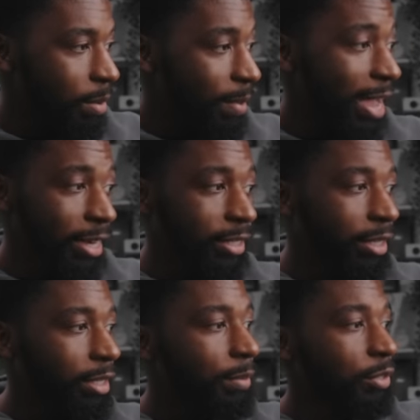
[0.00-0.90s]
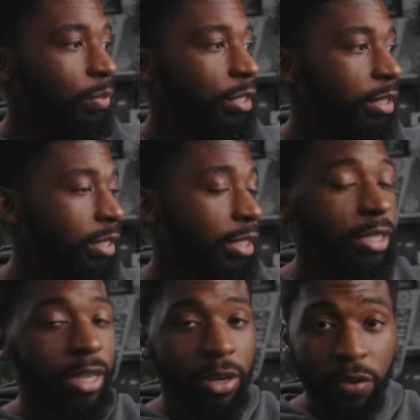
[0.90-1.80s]
I might actually end up switching this
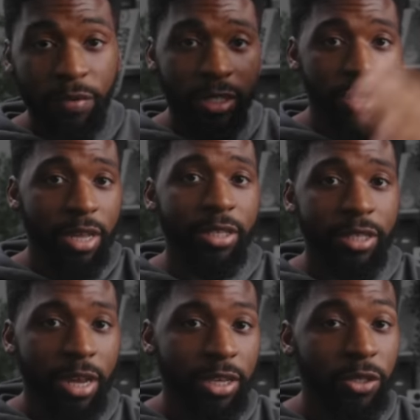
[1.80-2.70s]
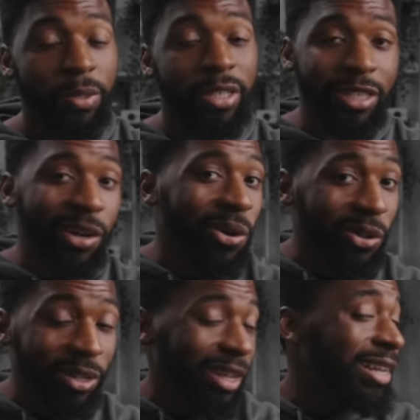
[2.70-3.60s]
key light over to the other side so it looks like
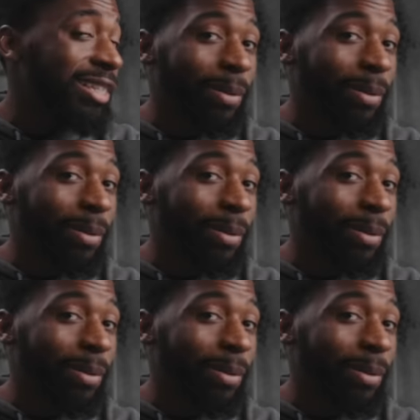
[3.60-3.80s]
all the light is